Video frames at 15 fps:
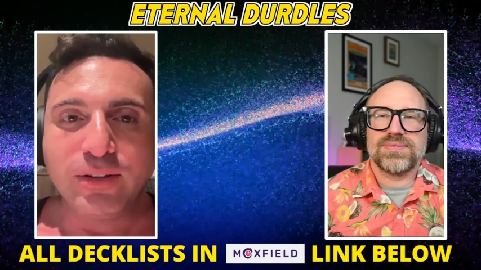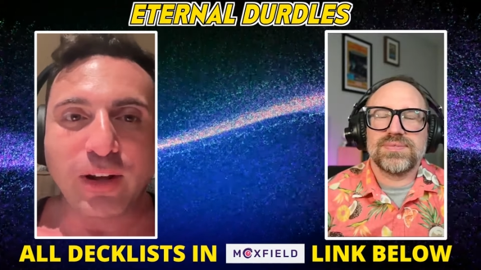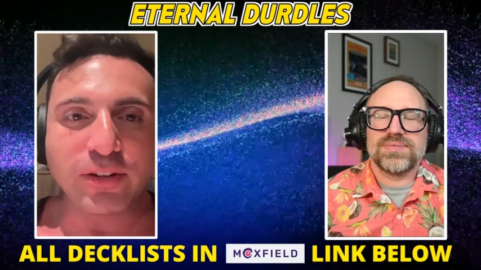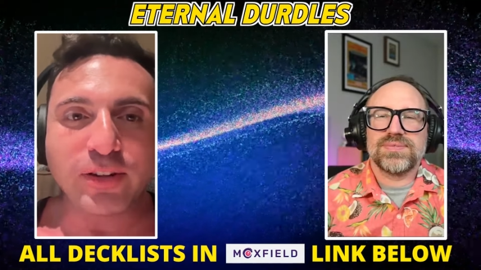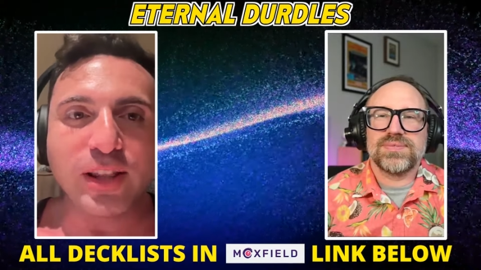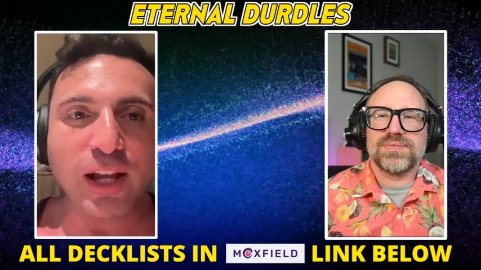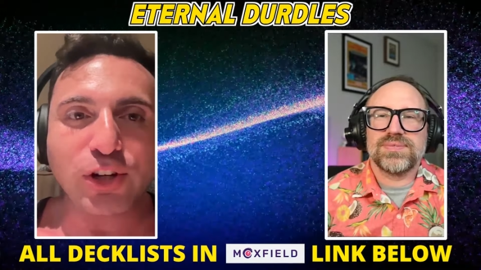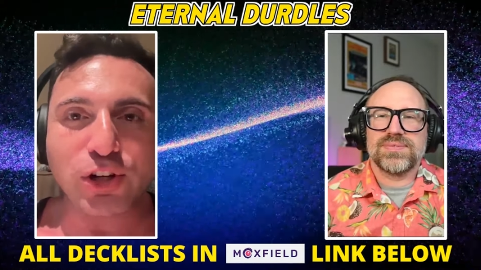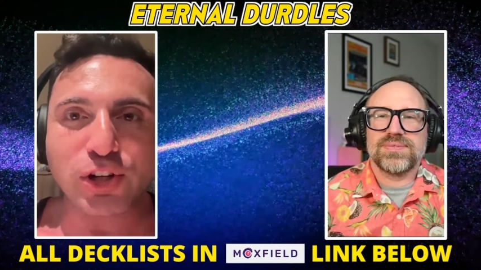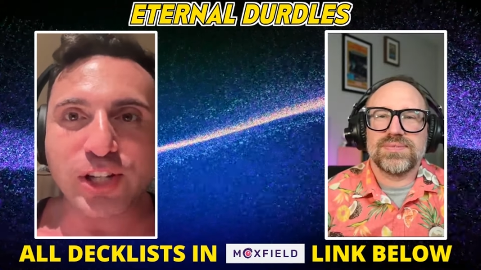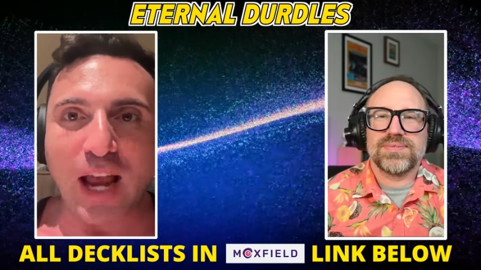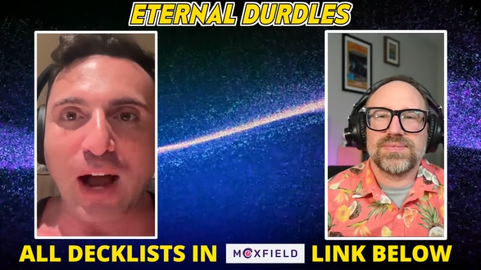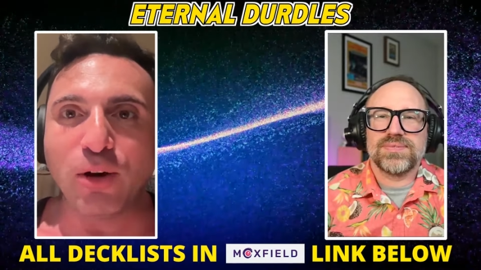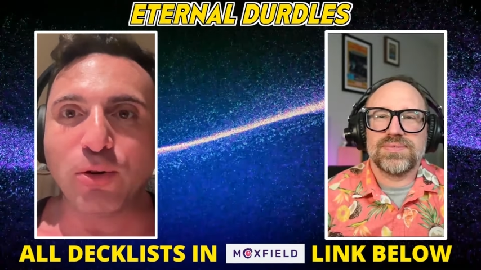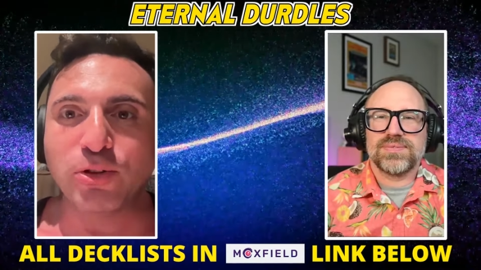Speaker 1: doesn't that
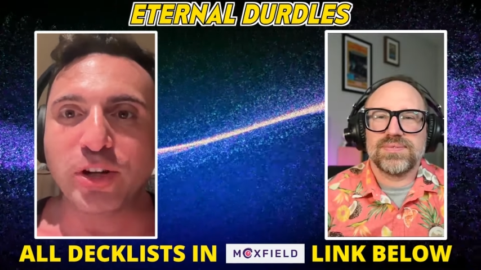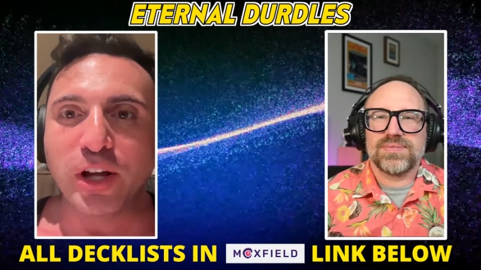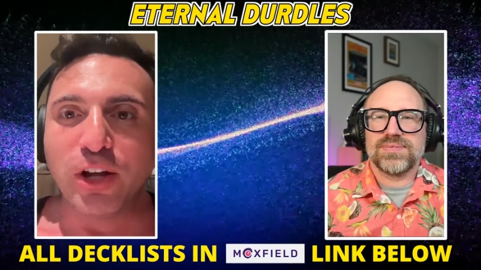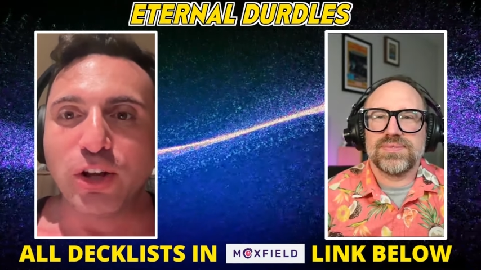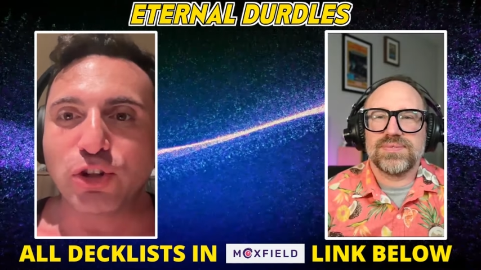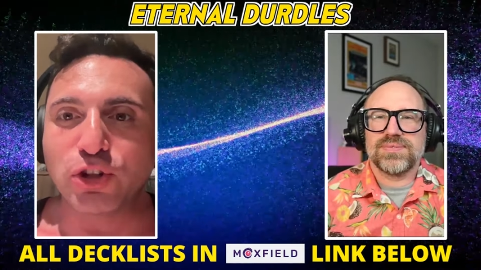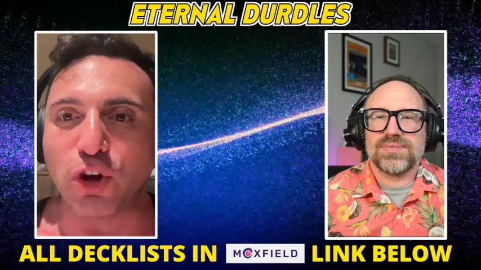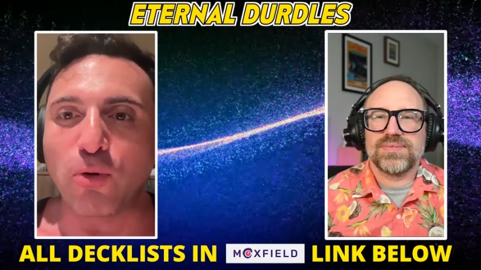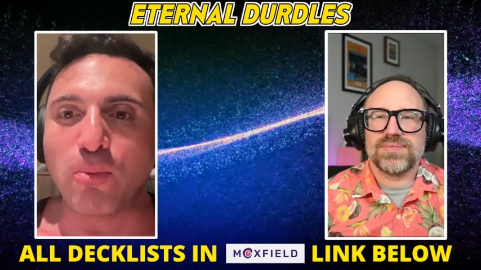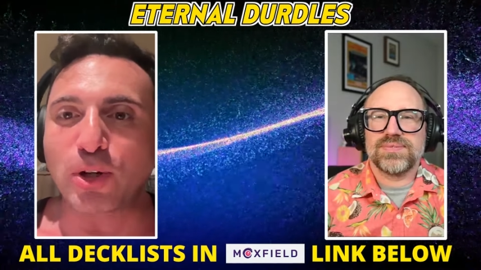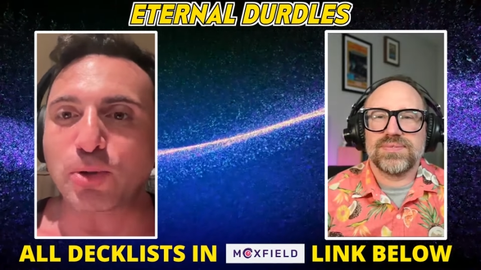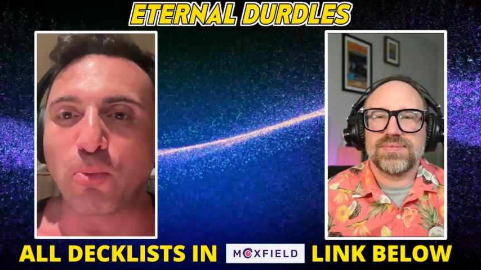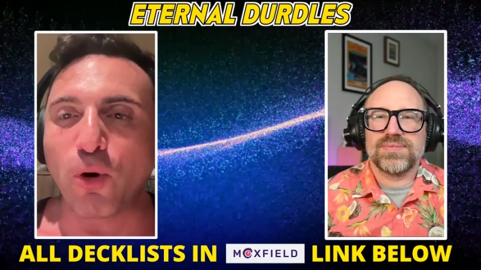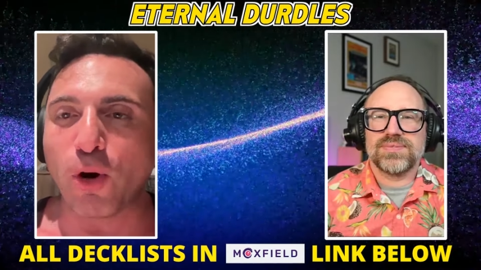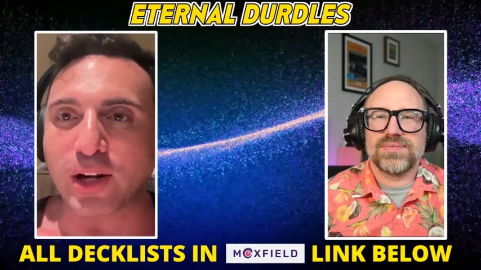just sound so
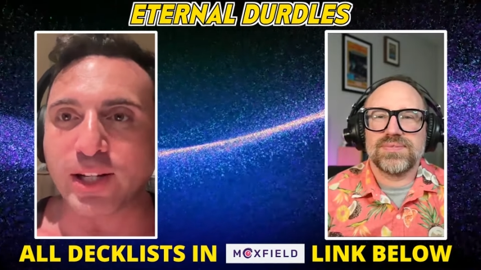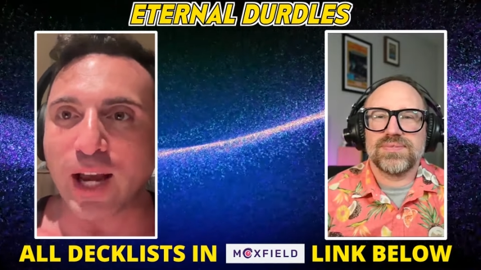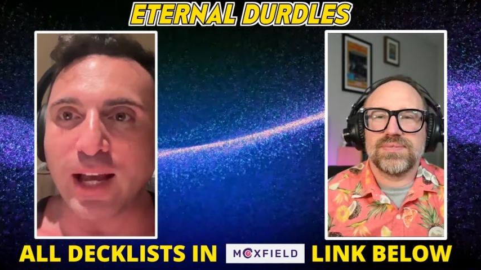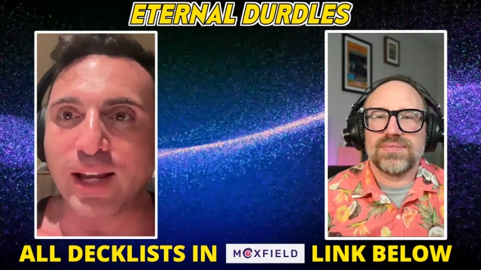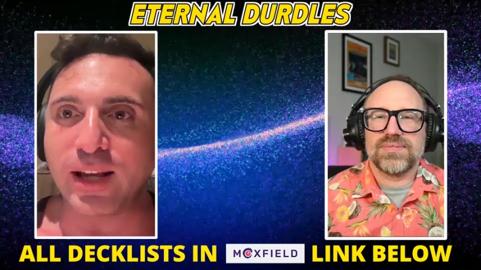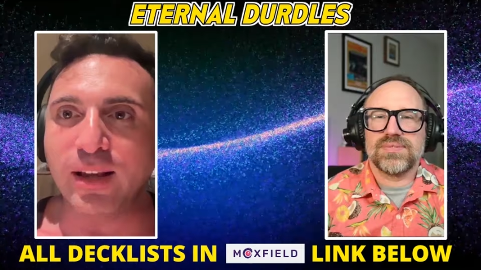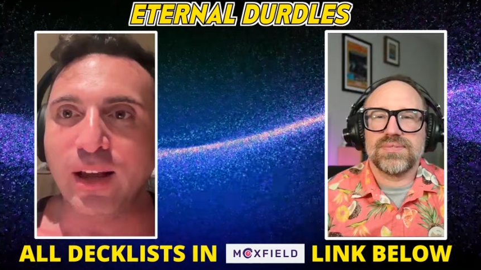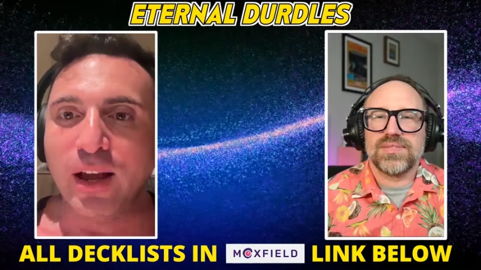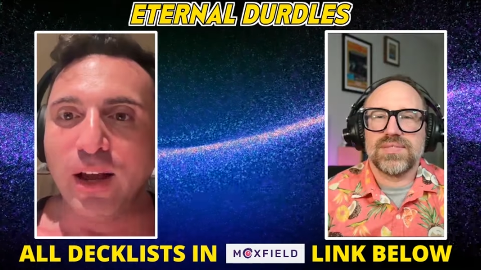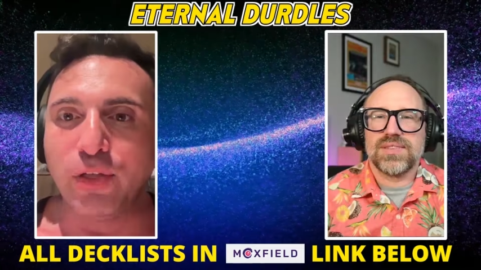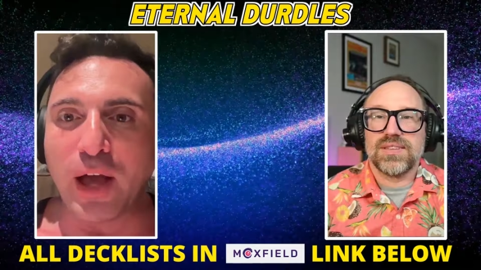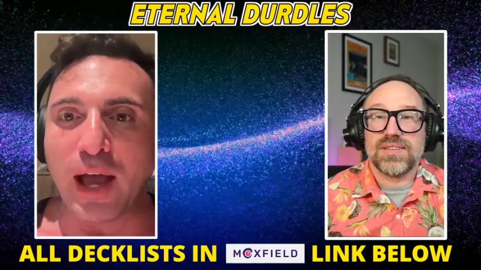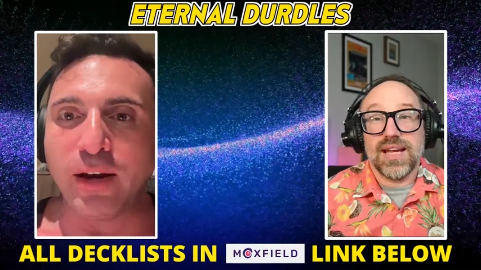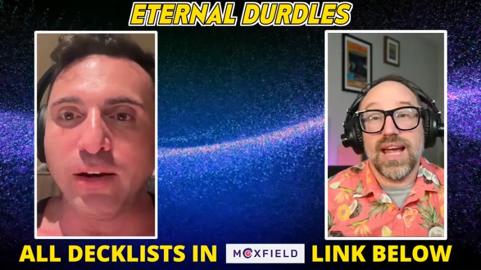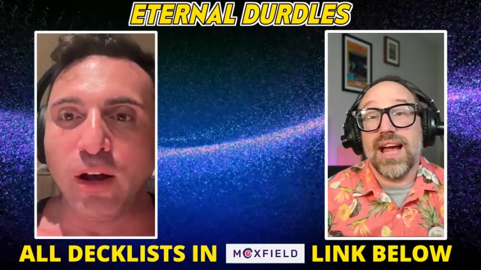much more exciting
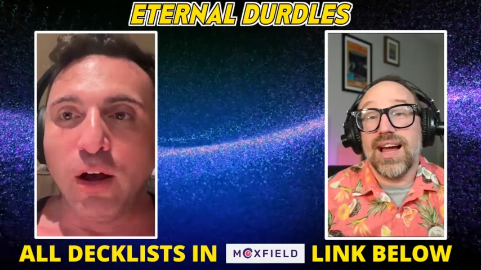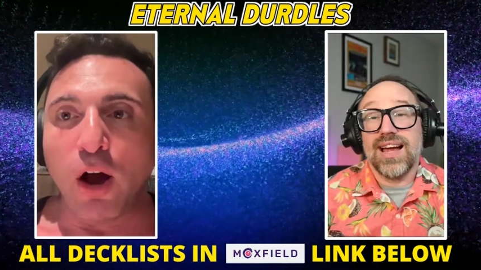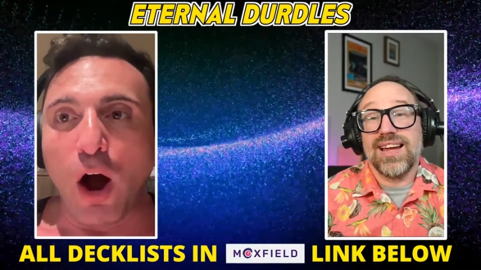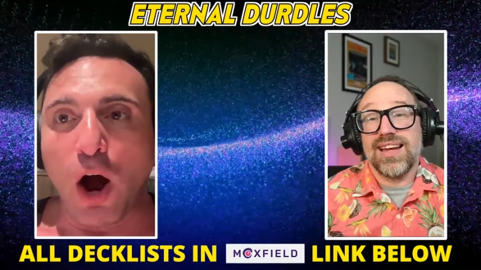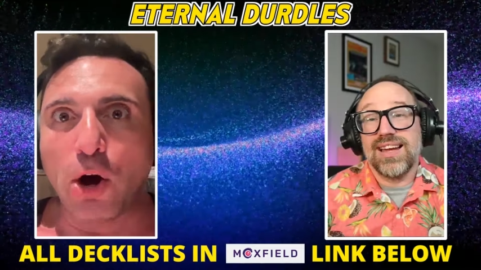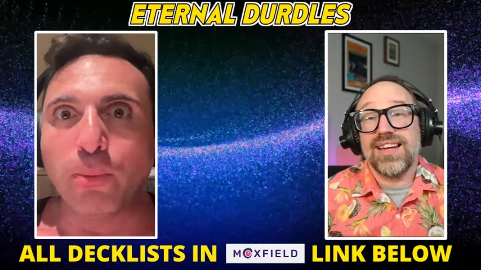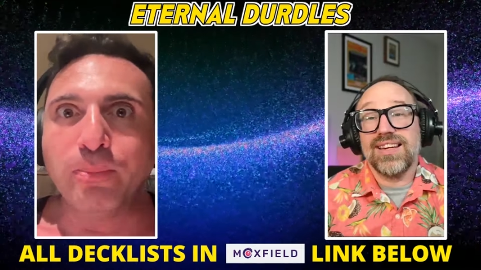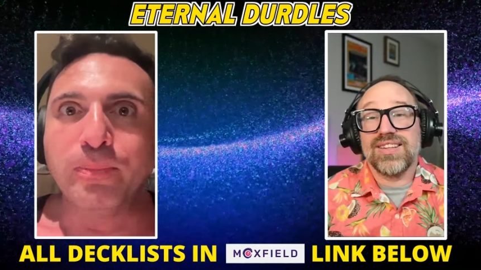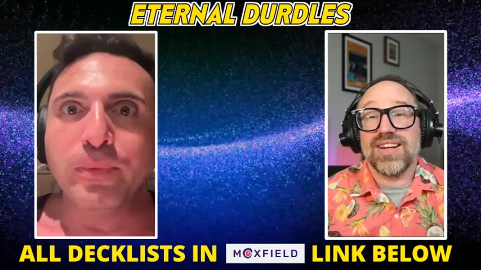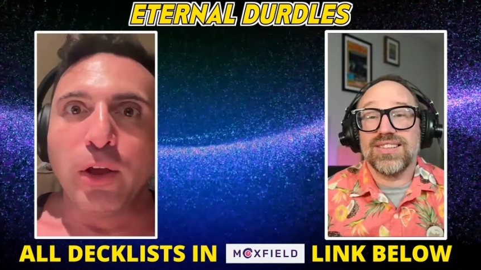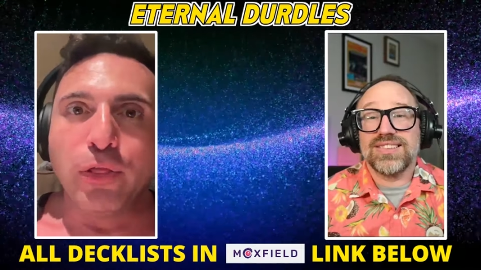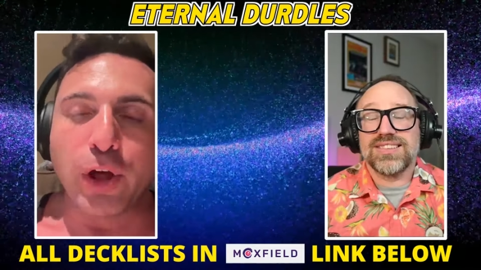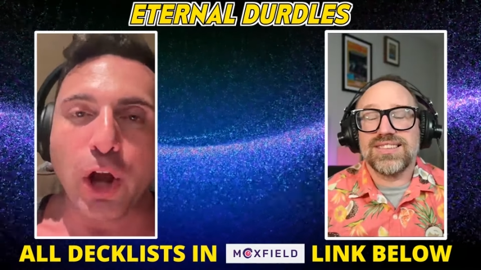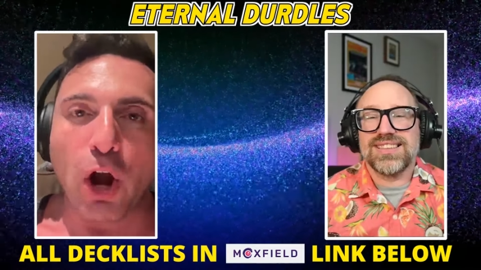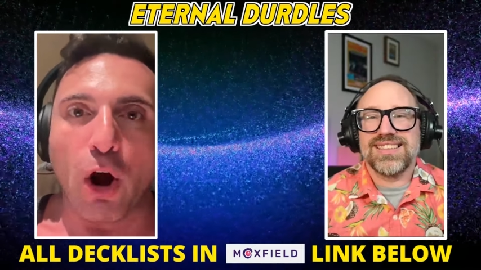than, yeah, oh,
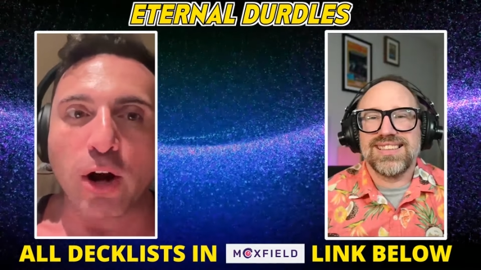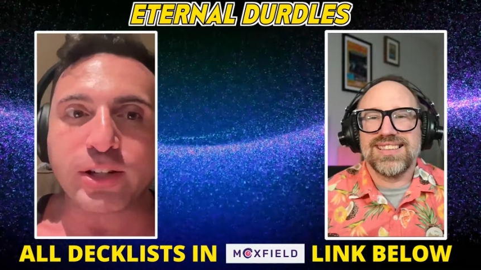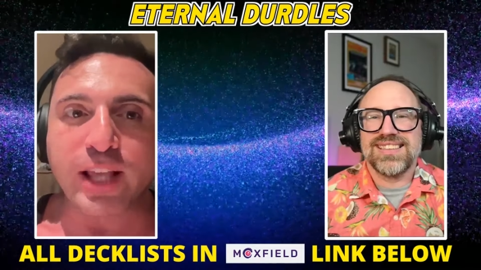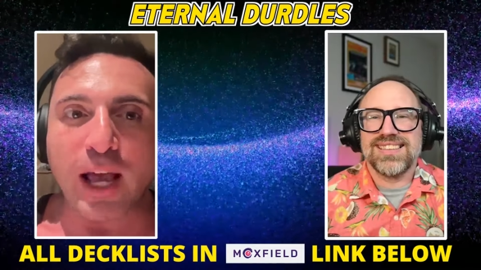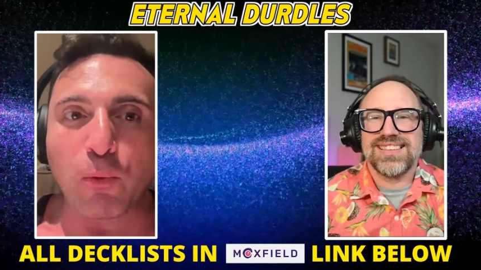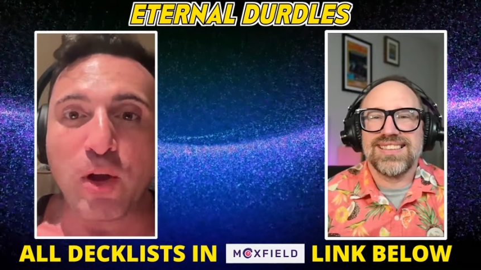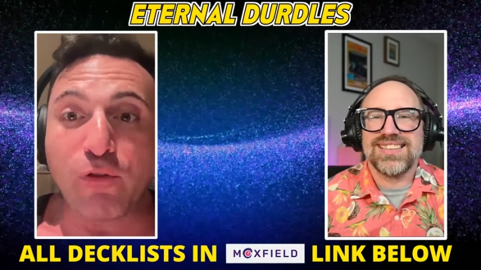the cards that